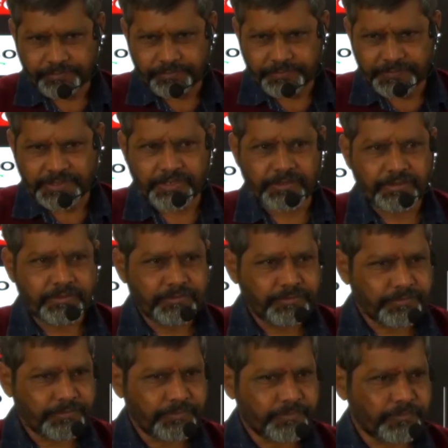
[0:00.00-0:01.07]
Then
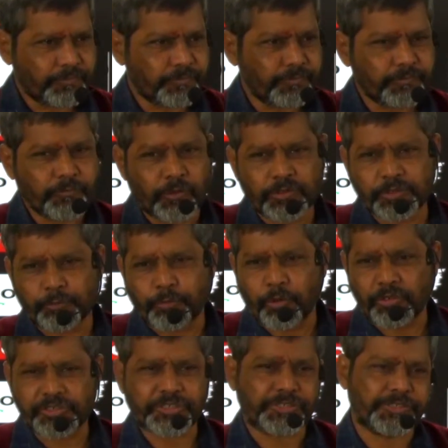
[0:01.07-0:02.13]
what is the
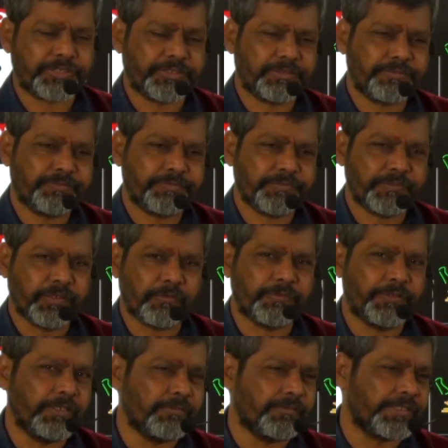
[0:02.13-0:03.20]
process of
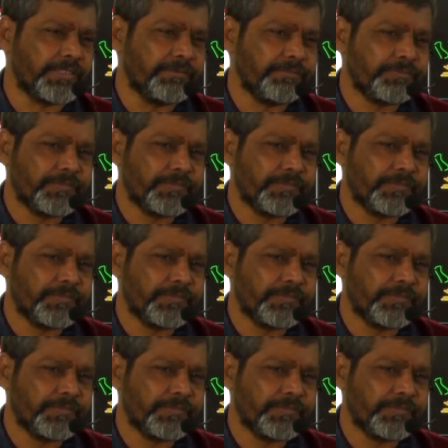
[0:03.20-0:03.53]
delivering